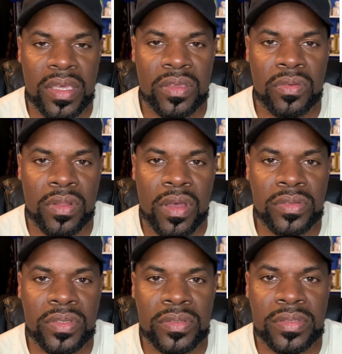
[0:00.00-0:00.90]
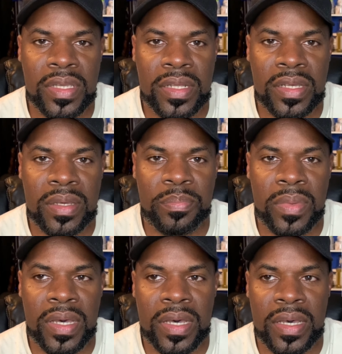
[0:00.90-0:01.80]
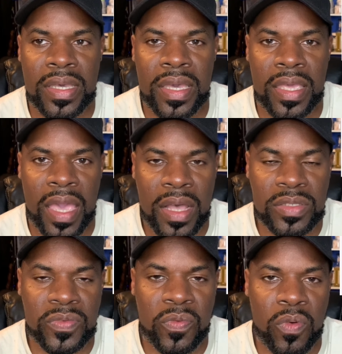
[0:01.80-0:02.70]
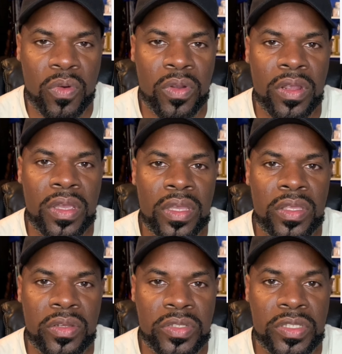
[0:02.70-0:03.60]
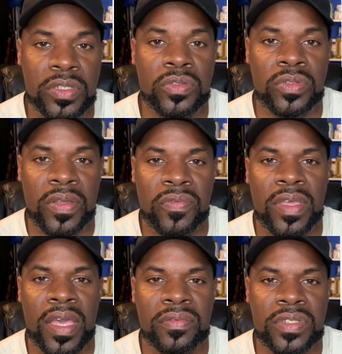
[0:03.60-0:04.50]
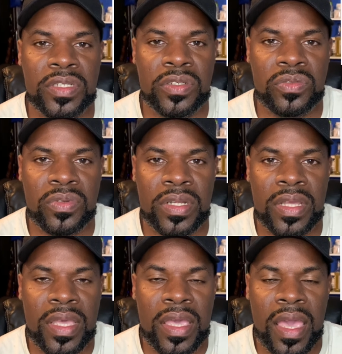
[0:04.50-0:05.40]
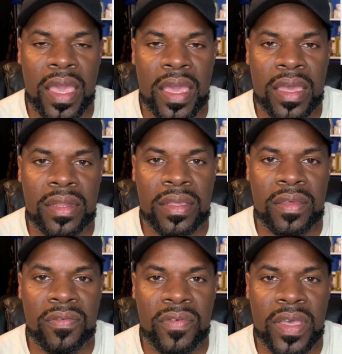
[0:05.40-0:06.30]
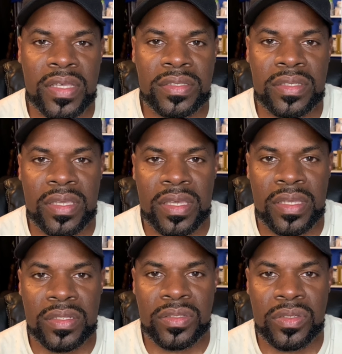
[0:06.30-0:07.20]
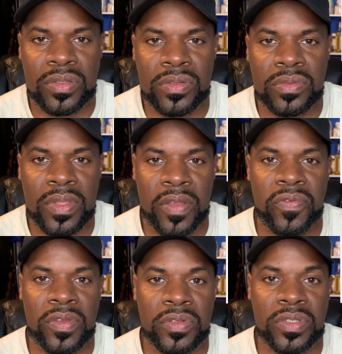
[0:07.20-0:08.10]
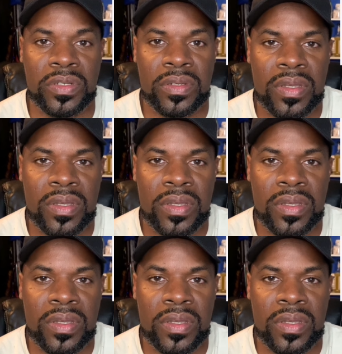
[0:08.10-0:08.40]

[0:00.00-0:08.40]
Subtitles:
You can also set up accounts for your children if you have children and invest into their future